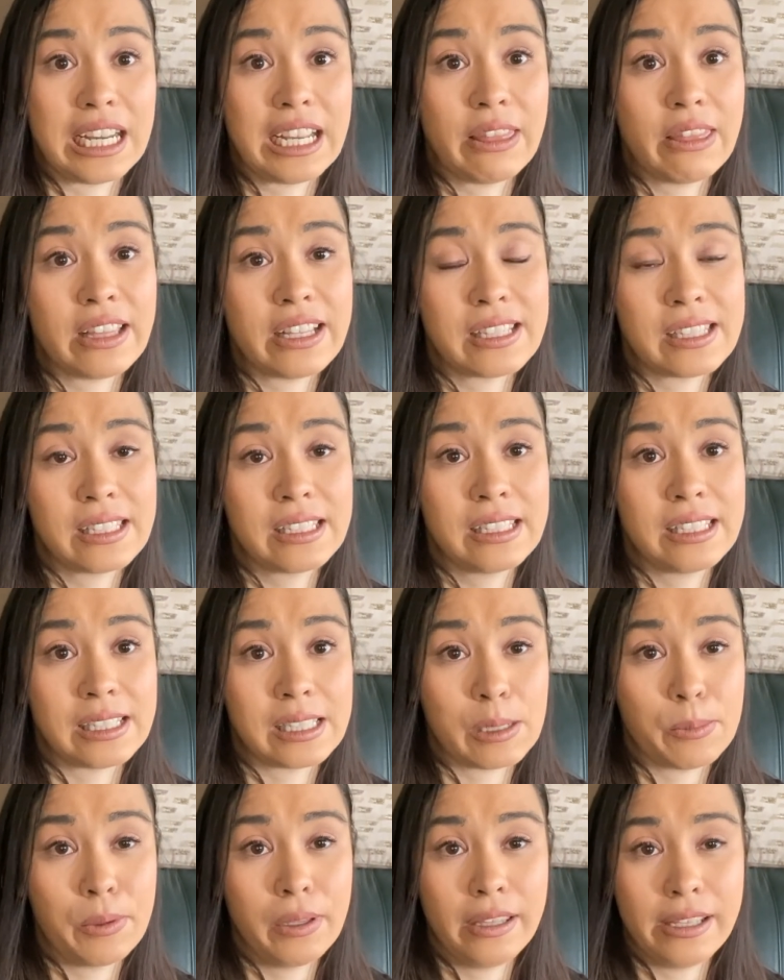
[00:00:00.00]
in this
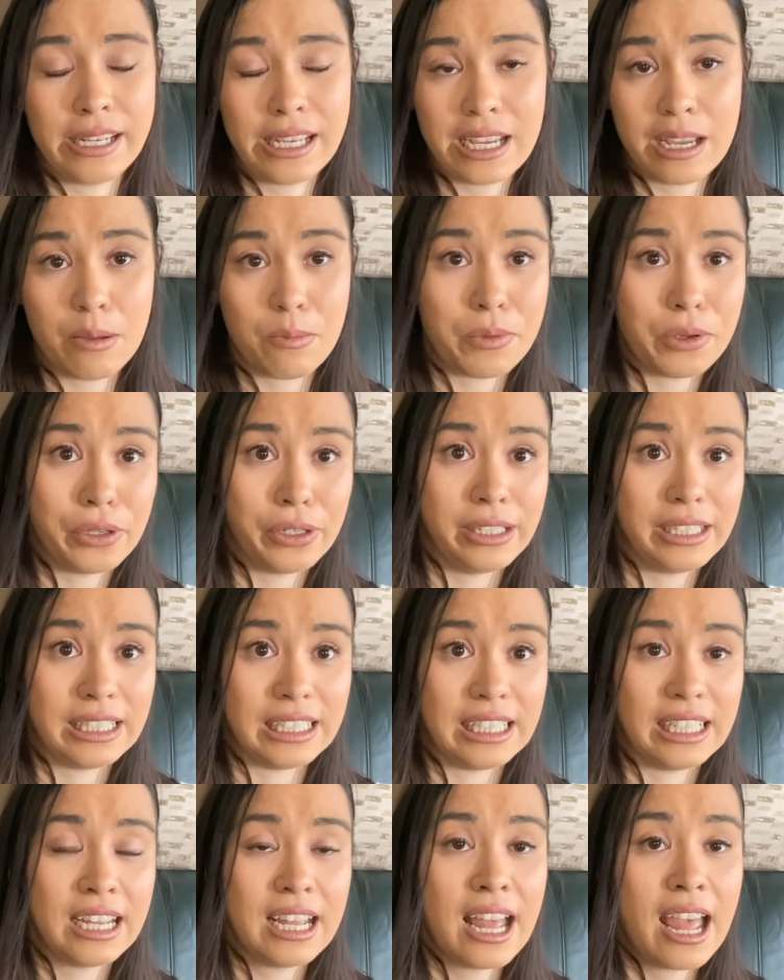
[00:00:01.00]
disability
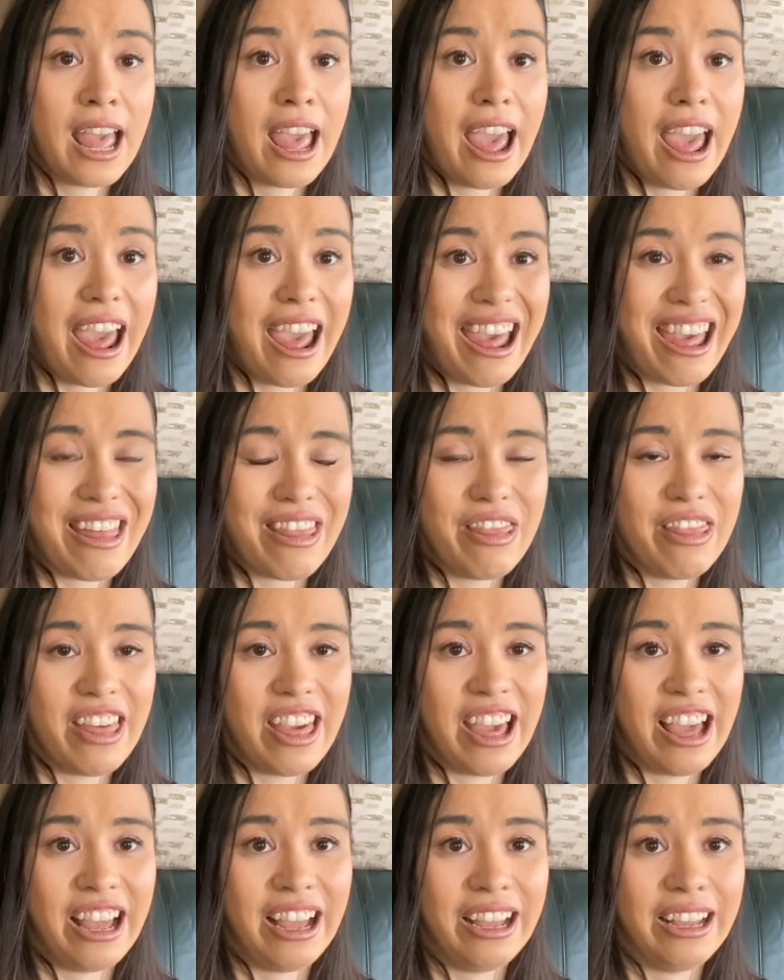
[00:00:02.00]
community, and
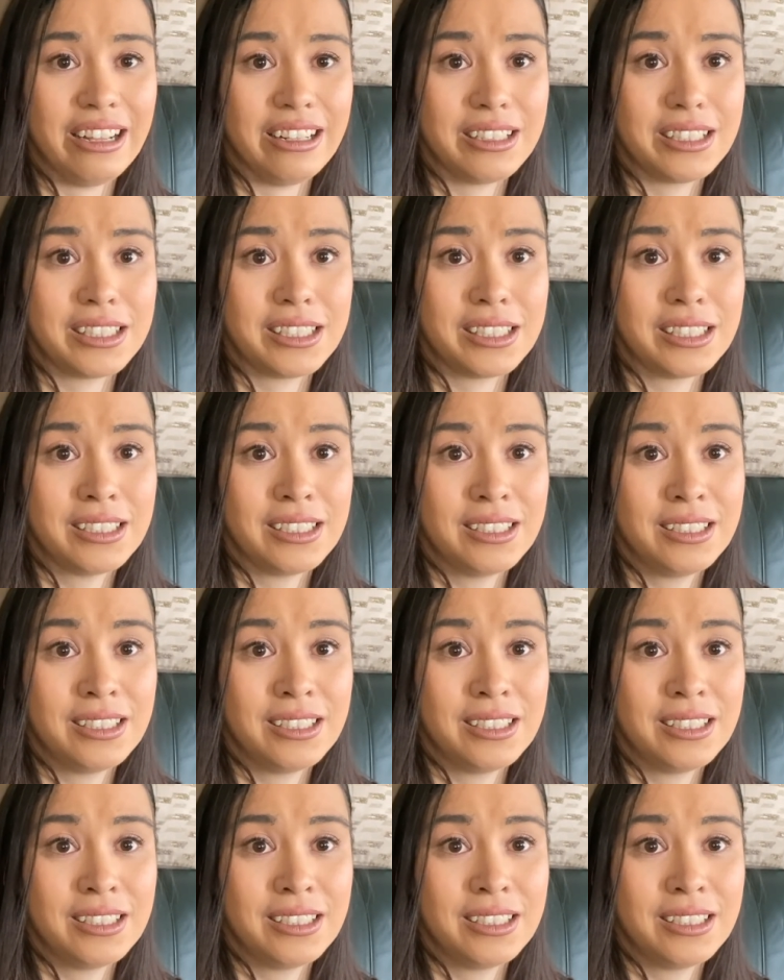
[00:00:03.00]
that